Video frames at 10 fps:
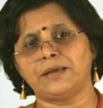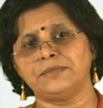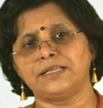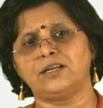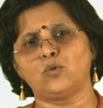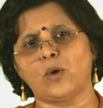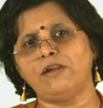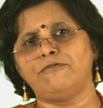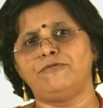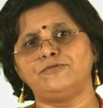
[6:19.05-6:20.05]
say
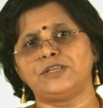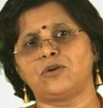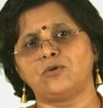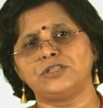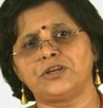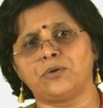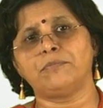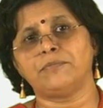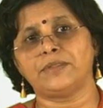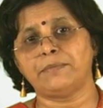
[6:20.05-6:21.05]
12:00,
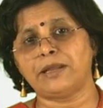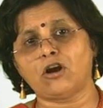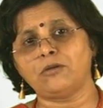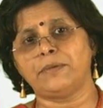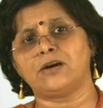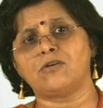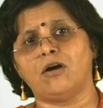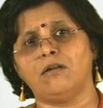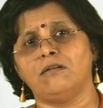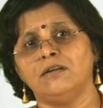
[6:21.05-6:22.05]
they may not make a call.